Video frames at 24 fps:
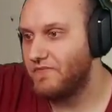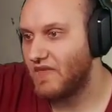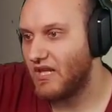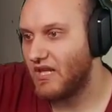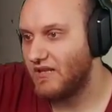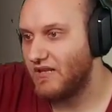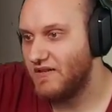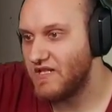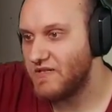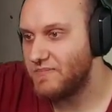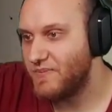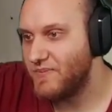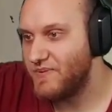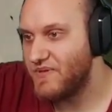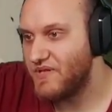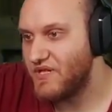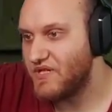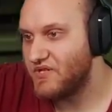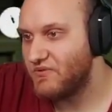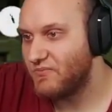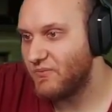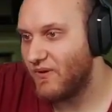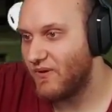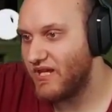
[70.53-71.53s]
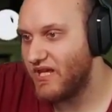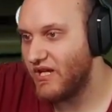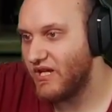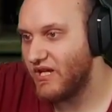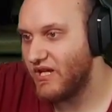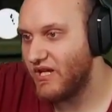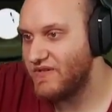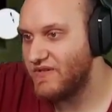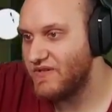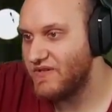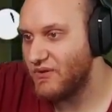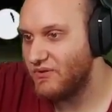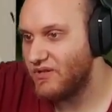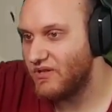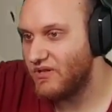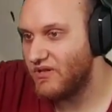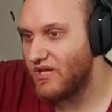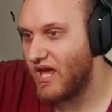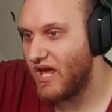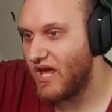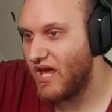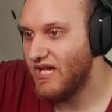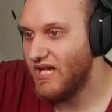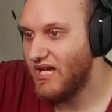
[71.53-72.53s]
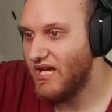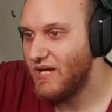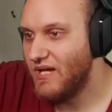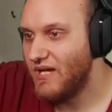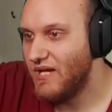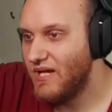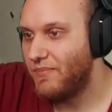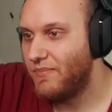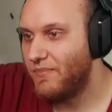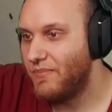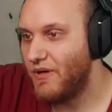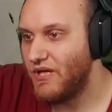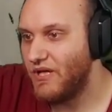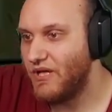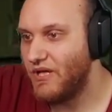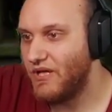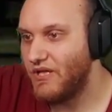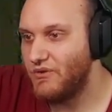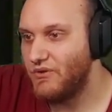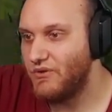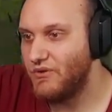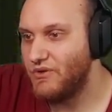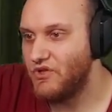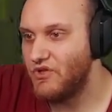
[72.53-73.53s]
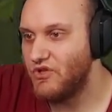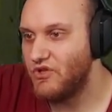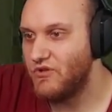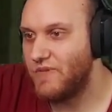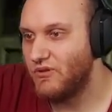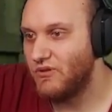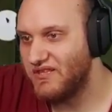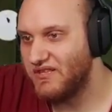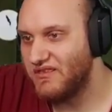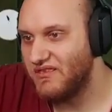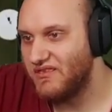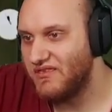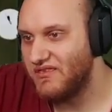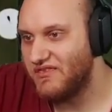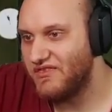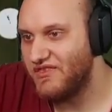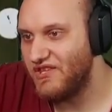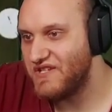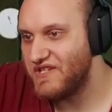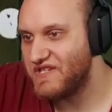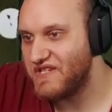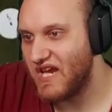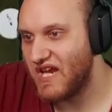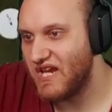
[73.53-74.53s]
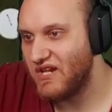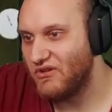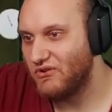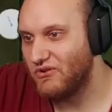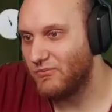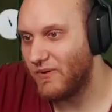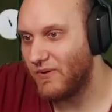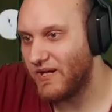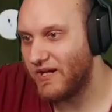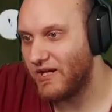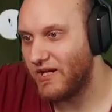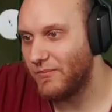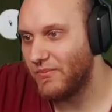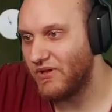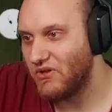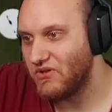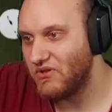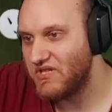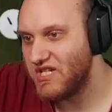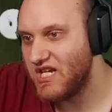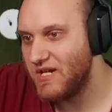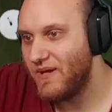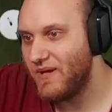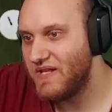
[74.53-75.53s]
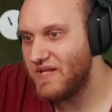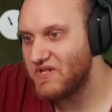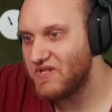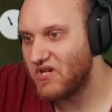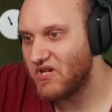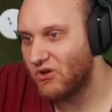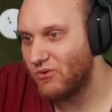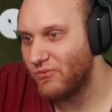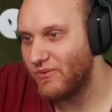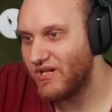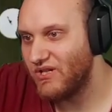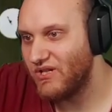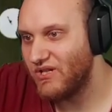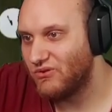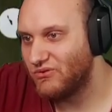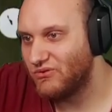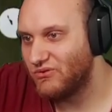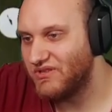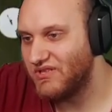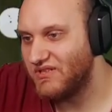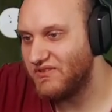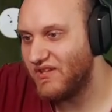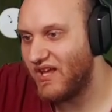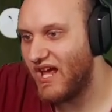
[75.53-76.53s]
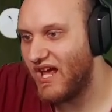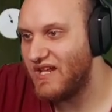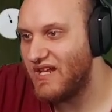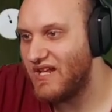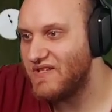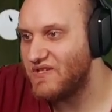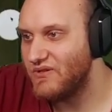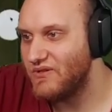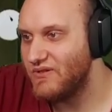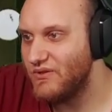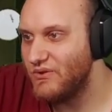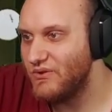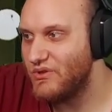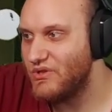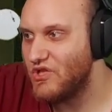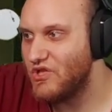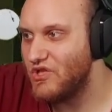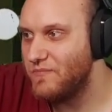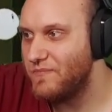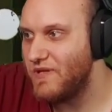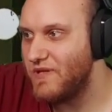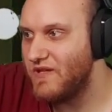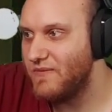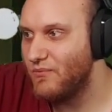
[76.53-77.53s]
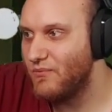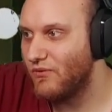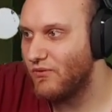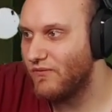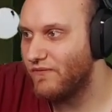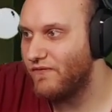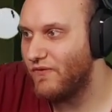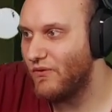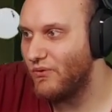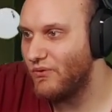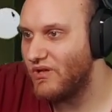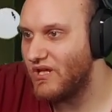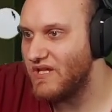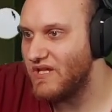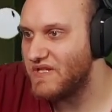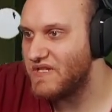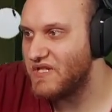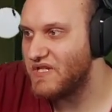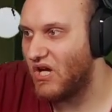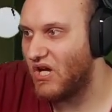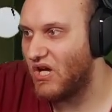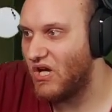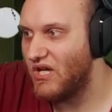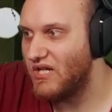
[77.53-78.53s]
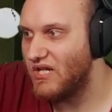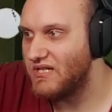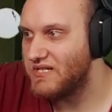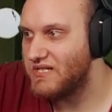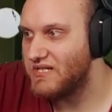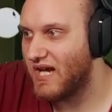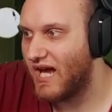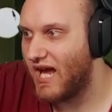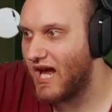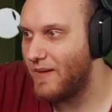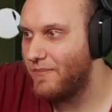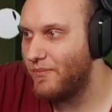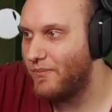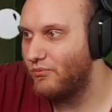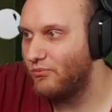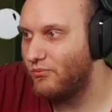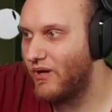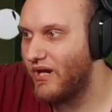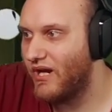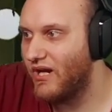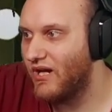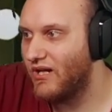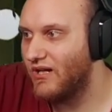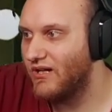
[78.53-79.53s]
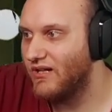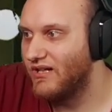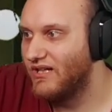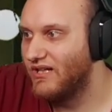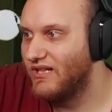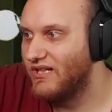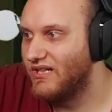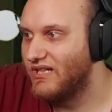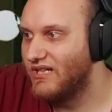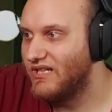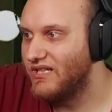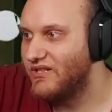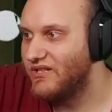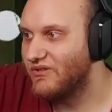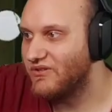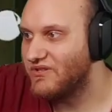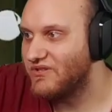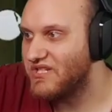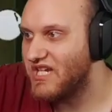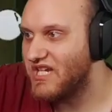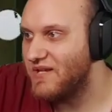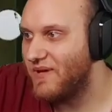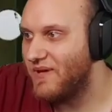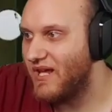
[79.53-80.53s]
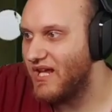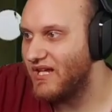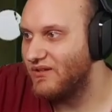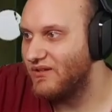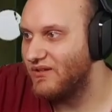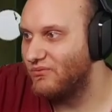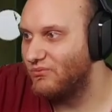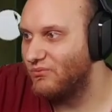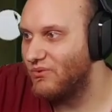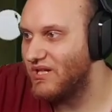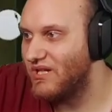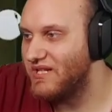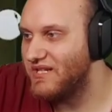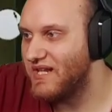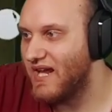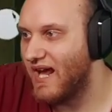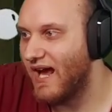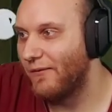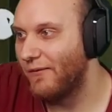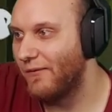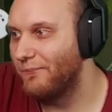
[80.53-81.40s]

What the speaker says: This position right here is okay, but you should be holding this angle right here. But your teammate's already holding that, so you should be more focused on top where your teammate went down.